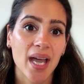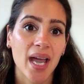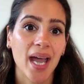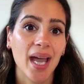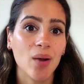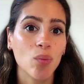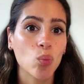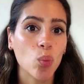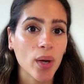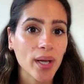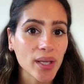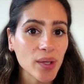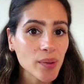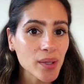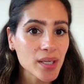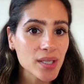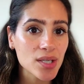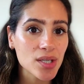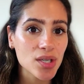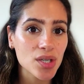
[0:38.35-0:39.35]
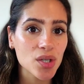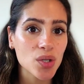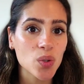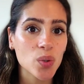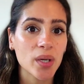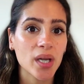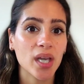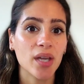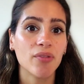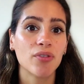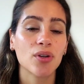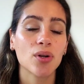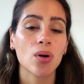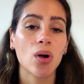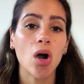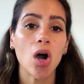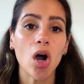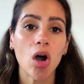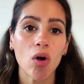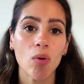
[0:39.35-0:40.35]
and what you need to do if you're
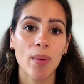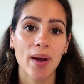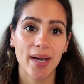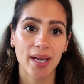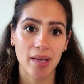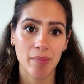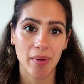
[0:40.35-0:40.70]
already